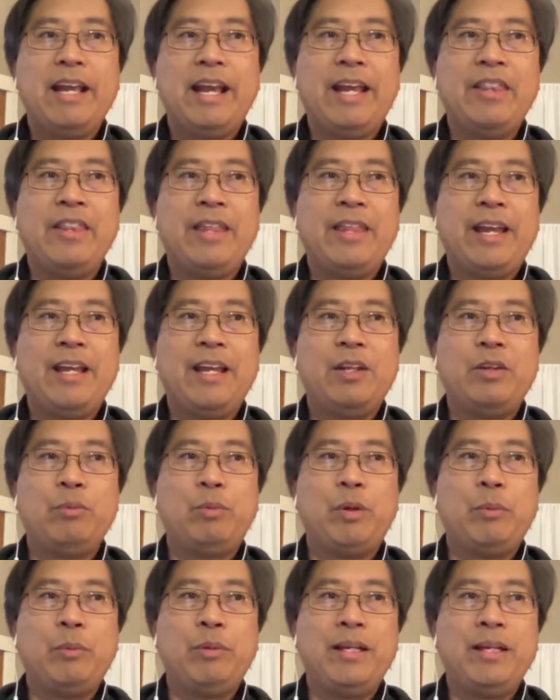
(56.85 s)
And
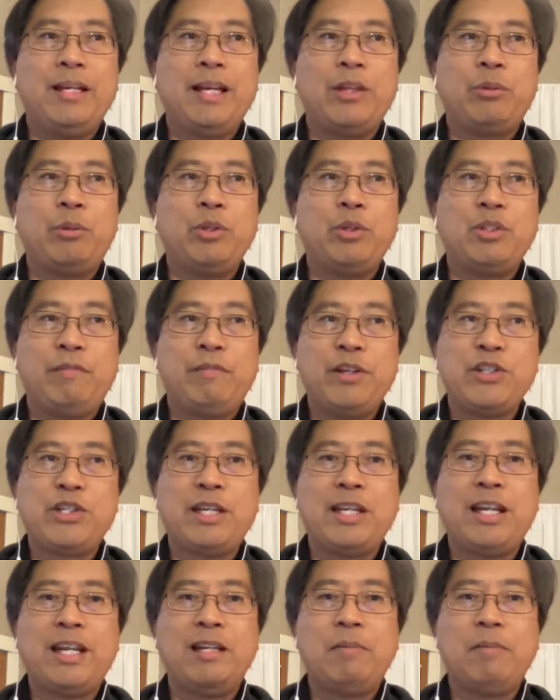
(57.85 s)
then when we get through
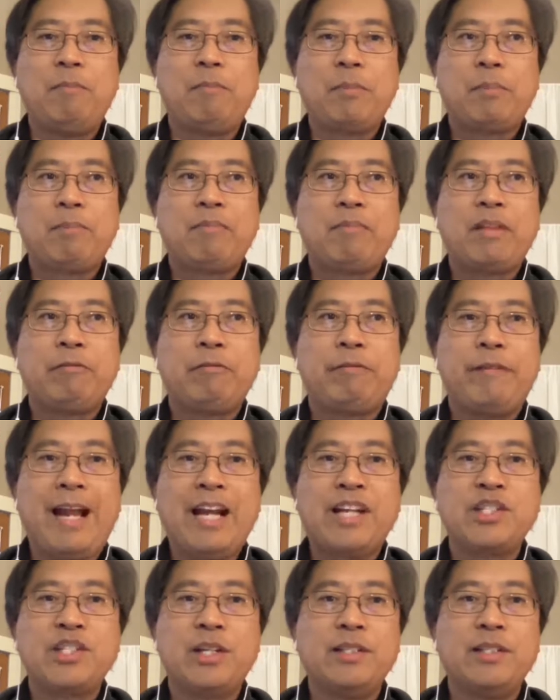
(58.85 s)
division and
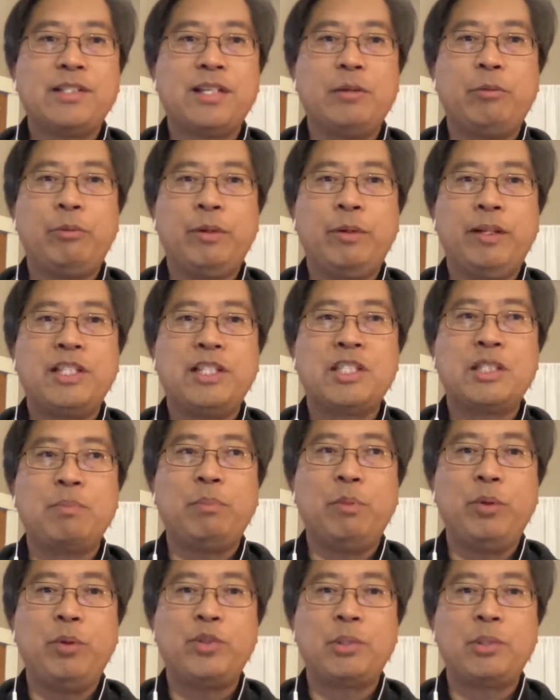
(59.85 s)
fractions, it really
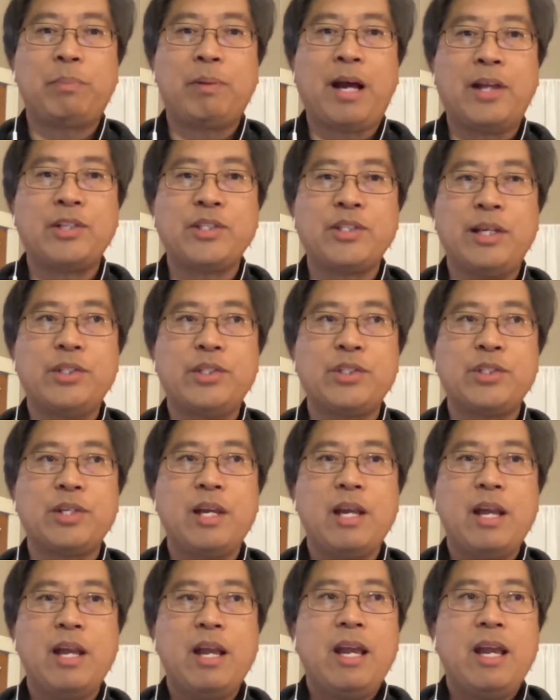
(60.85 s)
smooths the process.